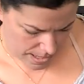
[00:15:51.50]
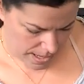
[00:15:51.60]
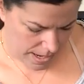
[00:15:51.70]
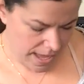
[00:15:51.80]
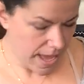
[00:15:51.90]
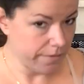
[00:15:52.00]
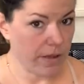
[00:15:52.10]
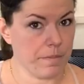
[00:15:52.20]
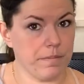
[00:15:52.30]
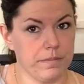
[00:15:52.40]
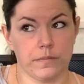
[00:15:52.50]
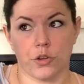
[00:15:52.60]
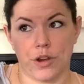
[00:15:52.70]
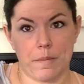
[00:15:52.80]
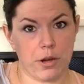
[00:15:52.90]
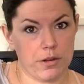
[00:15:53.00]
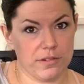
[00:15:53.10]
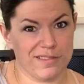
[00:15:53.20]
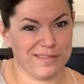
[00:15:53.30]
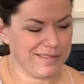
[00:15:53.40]
and I have a creamer
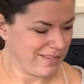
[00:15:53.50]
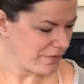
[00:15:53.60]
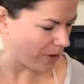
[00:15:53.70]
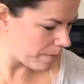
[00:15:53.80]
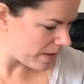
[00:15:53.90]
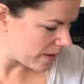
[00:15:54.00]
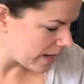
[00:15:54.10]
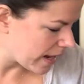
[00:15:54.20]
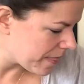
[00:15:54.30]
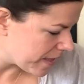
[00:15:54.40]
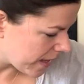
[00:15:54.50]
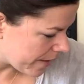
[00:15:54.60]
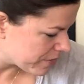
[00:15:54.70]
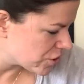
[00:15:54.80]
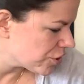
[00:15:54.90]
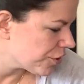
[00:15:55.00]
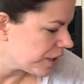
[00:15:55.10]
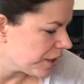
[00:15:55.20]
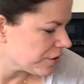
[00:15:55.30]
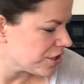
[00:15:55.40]
from it. And I think I have the sugar in
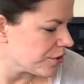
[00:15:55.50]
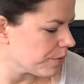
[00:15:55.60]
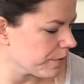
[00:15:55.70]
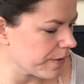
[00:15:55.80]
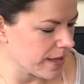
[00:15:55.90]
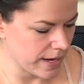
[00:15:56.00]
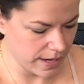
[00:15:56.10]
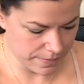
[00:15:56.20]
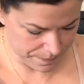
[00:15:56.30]
here too. We'll find it.